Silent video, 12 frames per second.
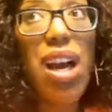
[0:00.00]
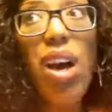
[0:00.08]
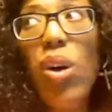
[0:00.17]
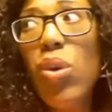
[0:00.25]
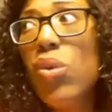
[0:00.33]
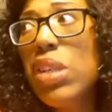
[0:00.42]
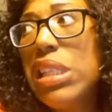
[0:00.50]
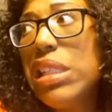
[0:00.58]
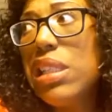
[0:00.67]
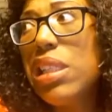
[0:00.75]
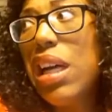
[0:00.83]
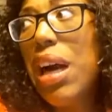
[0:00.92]
oh,
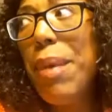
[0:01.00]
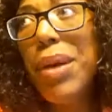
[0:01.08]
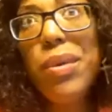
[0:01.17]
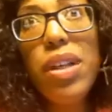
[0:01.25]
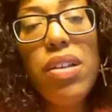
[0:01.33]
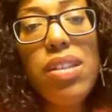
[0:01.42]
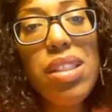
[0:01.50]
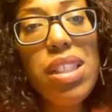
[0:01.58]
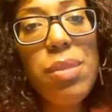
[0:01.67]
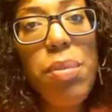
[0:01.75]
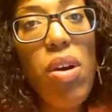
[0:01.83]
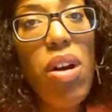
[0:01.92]
I might want to go to
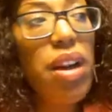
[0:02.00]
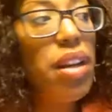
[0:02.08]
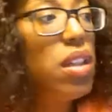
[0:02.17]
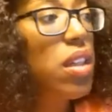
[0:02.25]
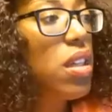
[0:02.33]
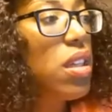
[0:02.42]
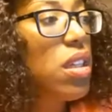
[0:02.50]
this park.